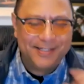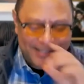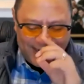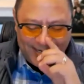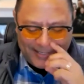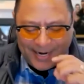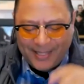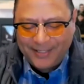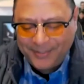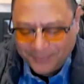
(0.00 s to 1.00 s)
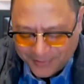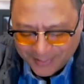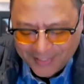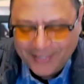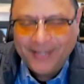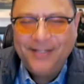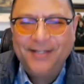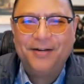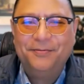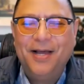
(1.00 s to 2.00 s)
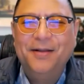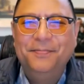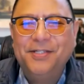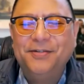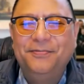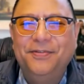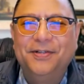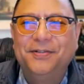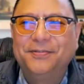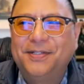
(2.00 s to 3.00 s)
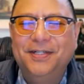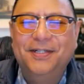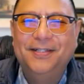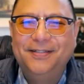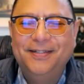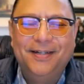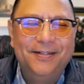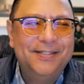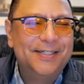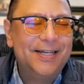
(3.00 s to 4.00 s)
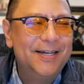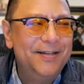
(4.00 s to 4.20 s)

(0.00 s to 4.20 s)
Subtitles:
He's the kind of guy that you get around and makes you feel good. You know, he's the kind of